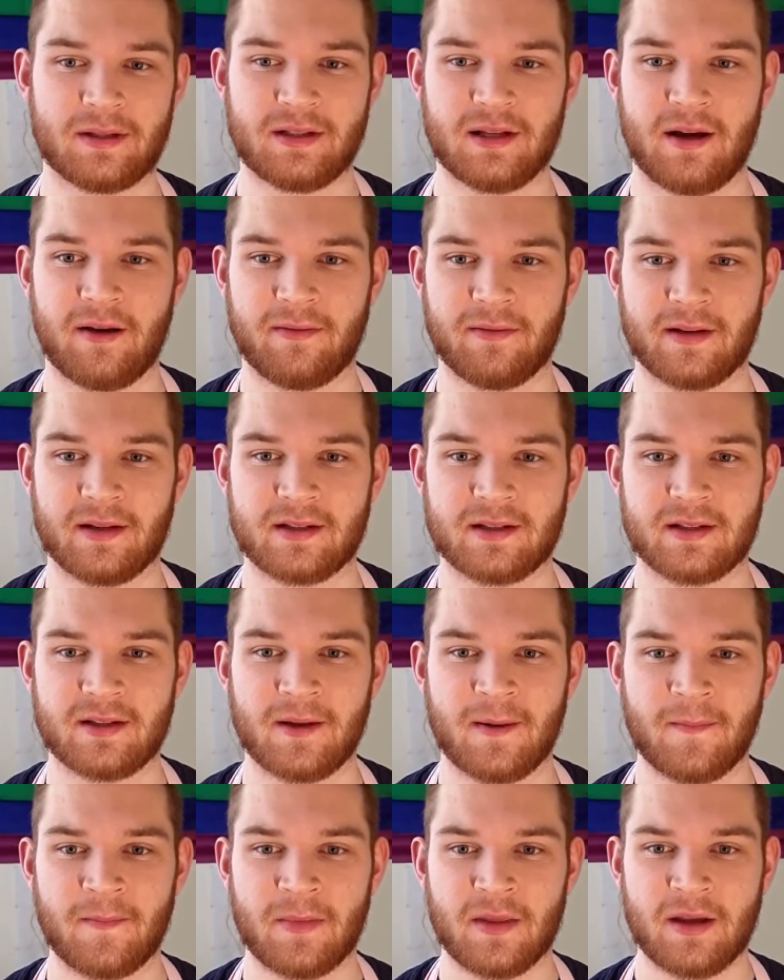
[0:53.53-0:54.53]
surface.
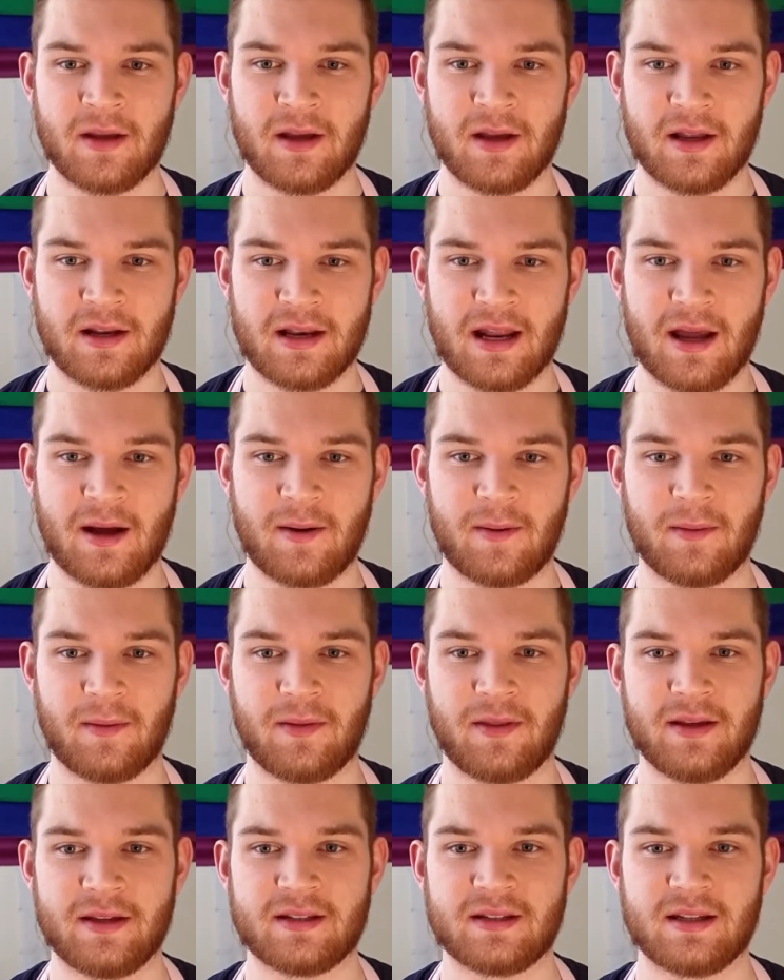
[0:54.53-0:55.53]
Now,
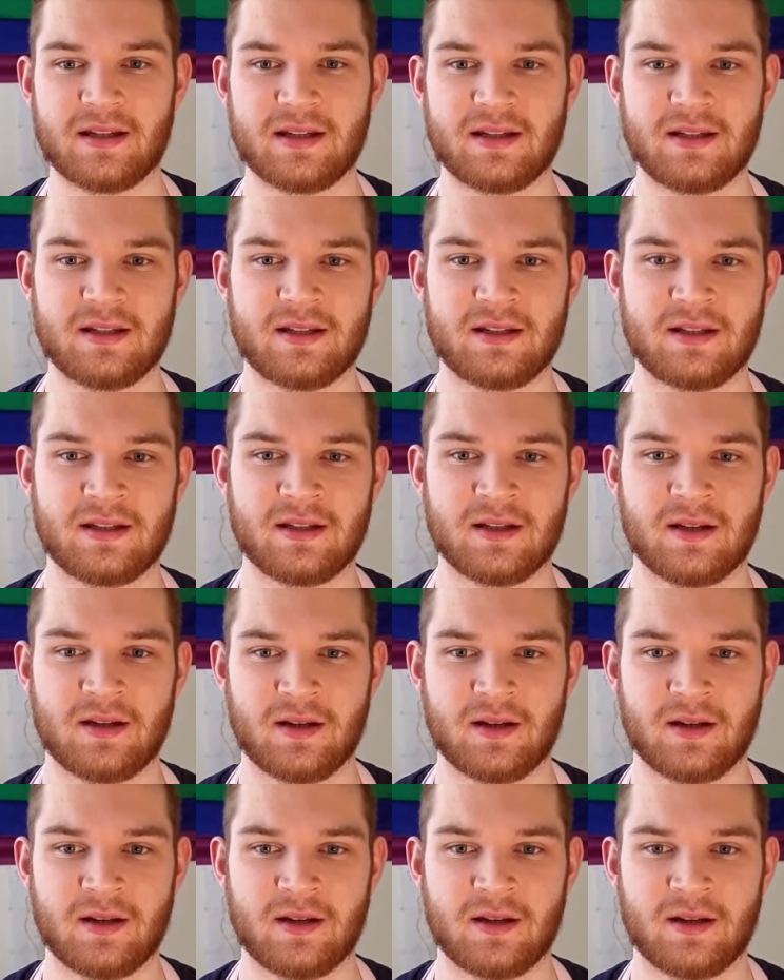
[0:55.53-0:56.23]
this is